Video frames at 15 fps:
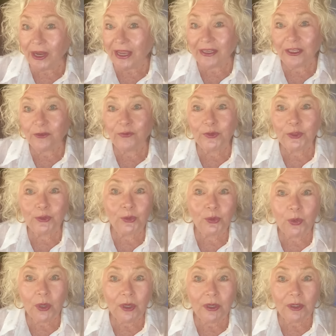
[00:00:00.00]
And if
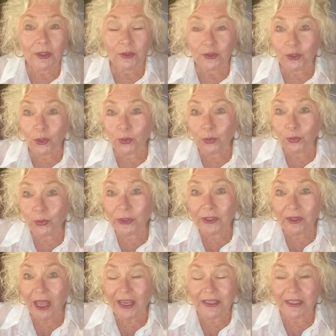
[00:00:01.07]
you don't
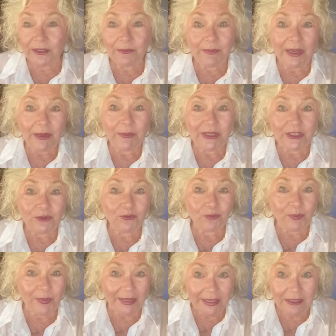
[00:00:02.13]
realize it, maybe
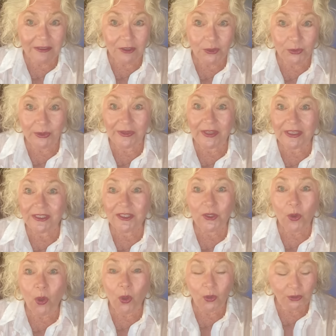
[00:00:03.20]
you've been doing this
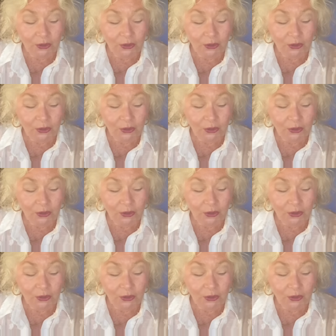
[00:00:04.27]
all